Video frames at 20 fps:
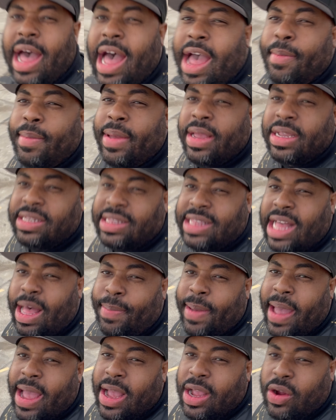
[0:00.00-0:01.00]
right, man,
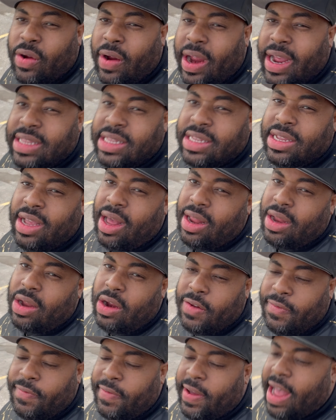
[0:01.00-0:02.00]
stop acting crazy. Y'all know
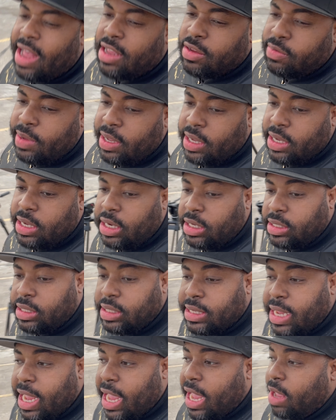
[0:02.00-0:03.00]
the vibes, man. Cuz
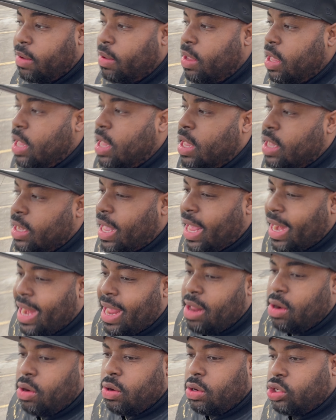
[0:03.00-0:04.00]
just came, got
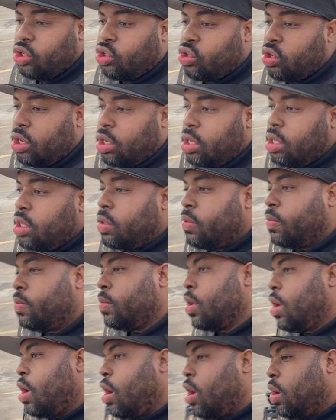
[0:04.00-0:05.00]
out on the truck
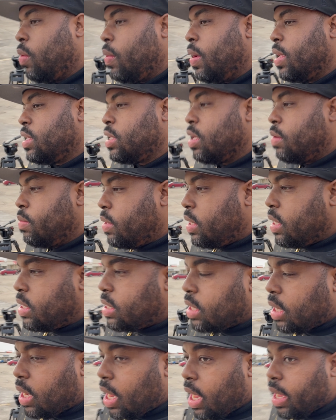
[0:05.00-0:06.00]
all the way something
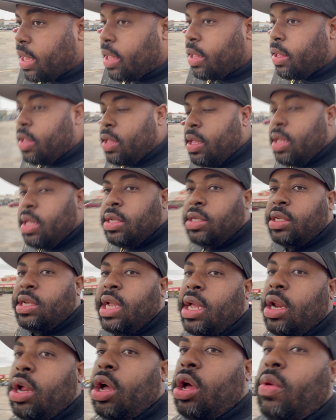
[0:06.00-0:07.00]
decent like.
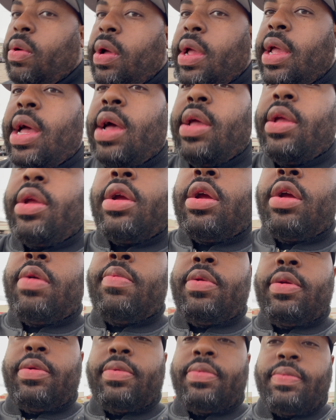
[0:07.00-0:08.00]
Check it all the way out, you hear
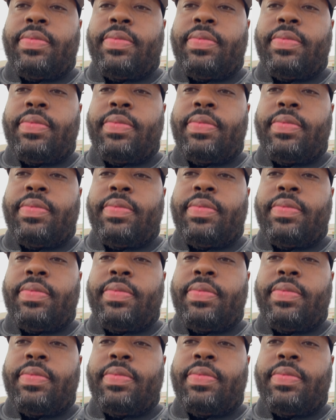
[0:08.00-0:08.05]
me?